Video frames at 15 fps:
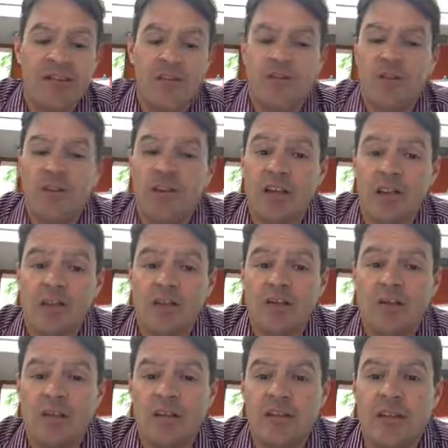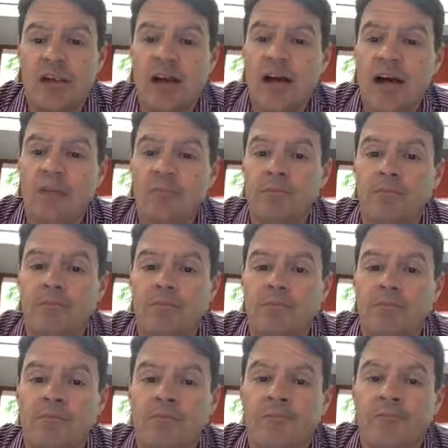if you can get to it,
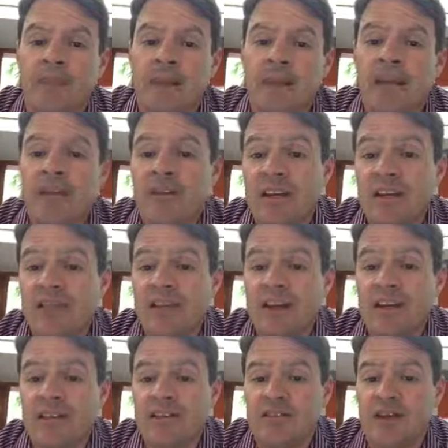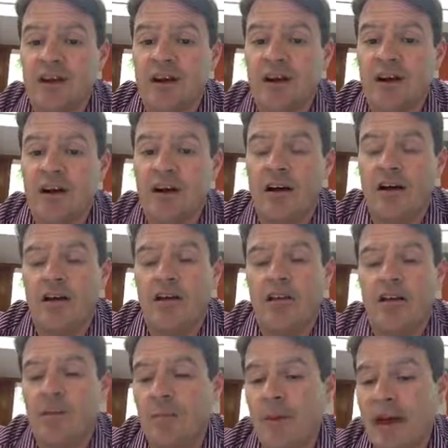giving advice
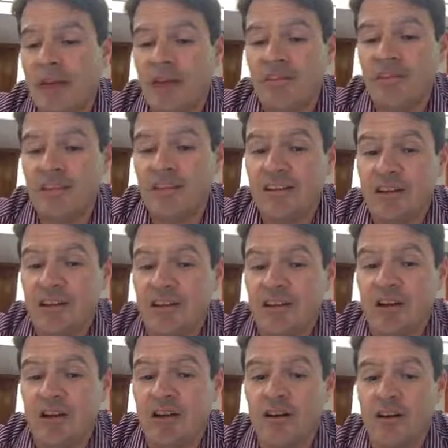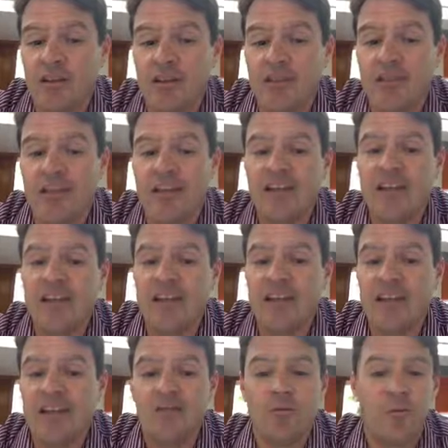on the back of the index card. Like if they could
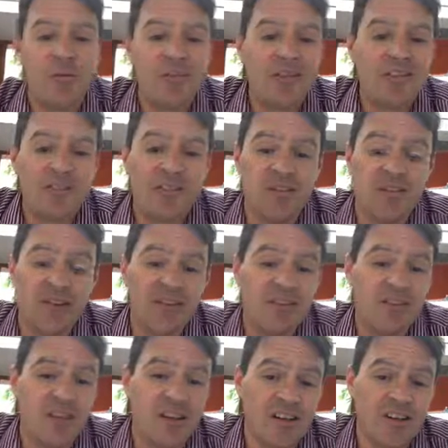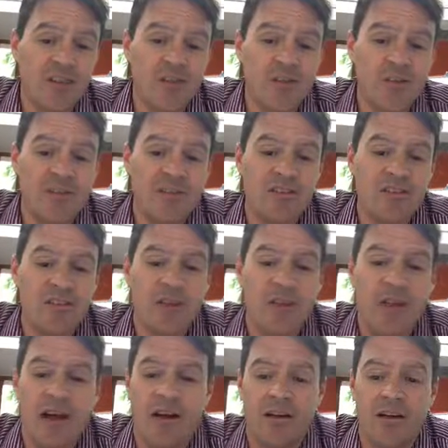give one piece of advice to younger students
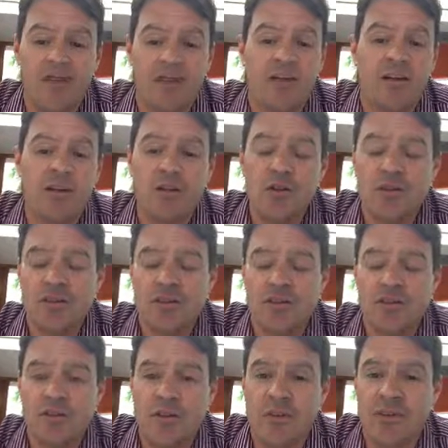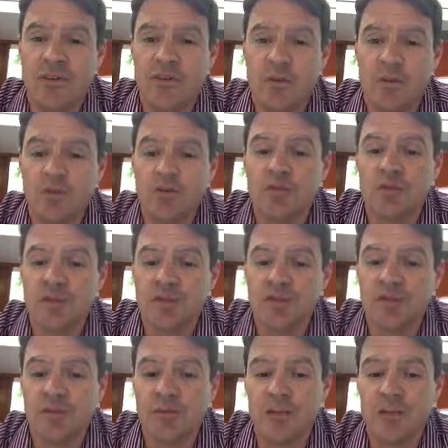about the use of some of these tools for
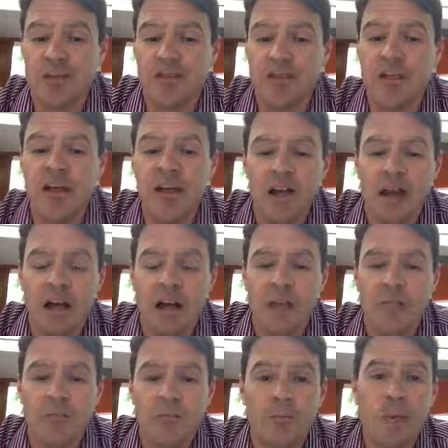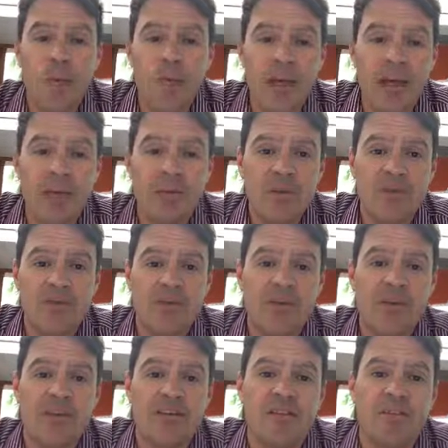digital media, what would that piece of
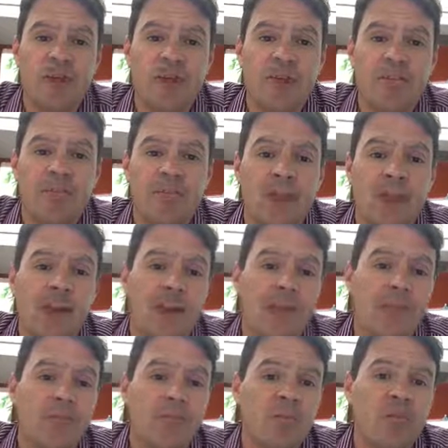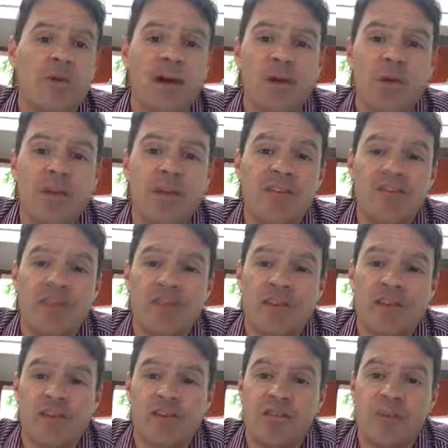advice be? And again, we'll find ways to
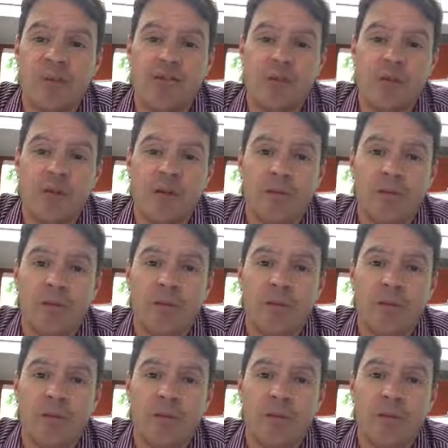share this out for you.